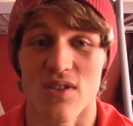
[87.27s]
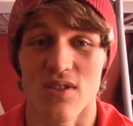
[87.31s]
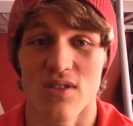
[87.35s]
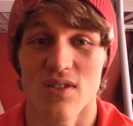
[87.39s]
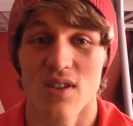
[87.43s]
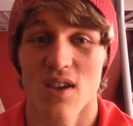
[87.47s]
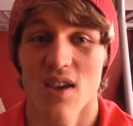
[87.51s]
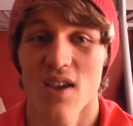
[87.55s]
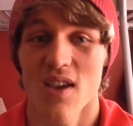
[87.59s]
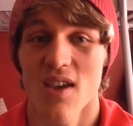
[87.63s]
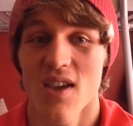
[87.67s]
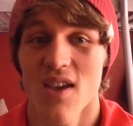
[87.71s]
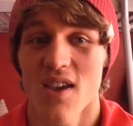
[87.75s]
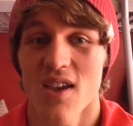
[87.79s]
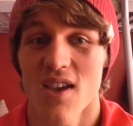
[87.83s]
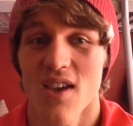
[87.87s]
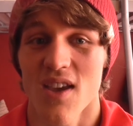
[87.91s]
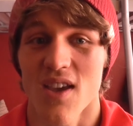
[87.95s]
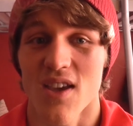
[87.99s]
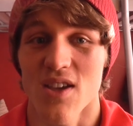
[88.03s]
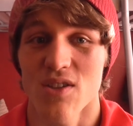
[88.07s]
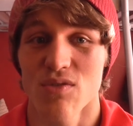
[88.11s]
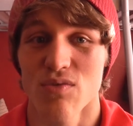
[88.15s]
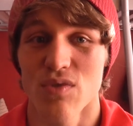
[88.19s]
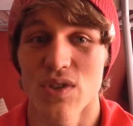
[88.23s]

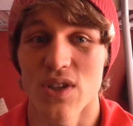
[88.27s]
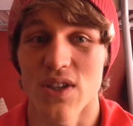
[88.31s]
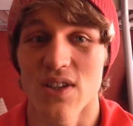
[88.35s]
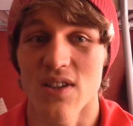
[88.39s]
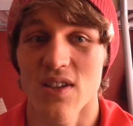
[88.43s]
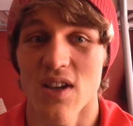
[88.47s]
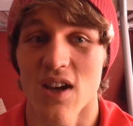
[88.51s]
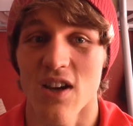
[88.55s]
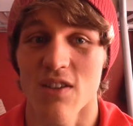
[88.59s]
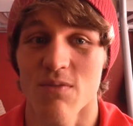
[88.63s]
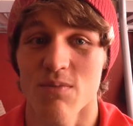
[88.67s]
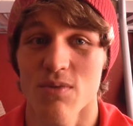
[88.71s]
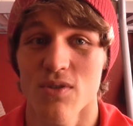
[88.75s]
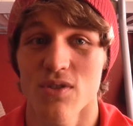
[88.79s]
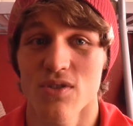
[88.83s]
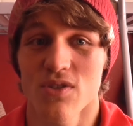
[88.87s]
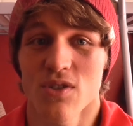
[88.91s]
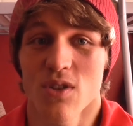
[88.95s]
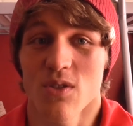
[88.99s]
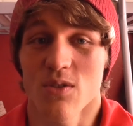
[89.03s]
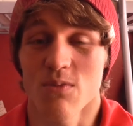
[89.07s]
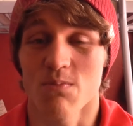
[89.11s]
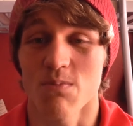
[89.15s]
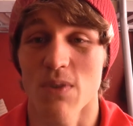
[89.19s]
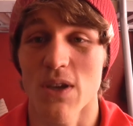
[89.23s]
It's really tough because
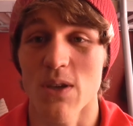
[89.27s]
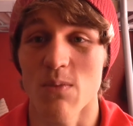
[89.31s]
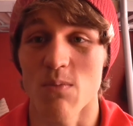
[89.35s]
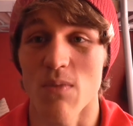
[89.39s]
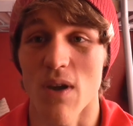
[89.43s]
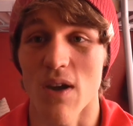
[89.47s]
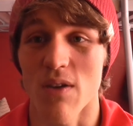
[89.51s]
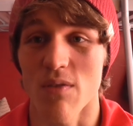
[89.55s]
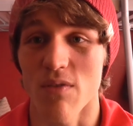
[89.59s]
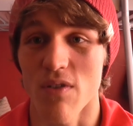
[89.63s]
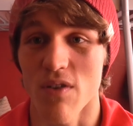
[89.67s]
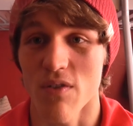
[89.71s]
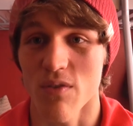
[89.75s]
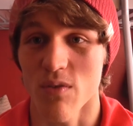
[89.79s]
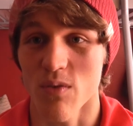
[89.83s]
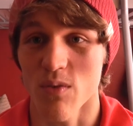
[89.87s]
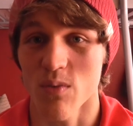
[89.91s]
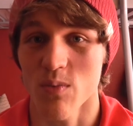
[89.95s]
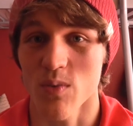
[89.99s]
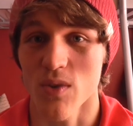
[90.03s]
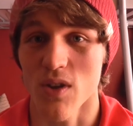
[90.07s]
no one's beat Mayweather.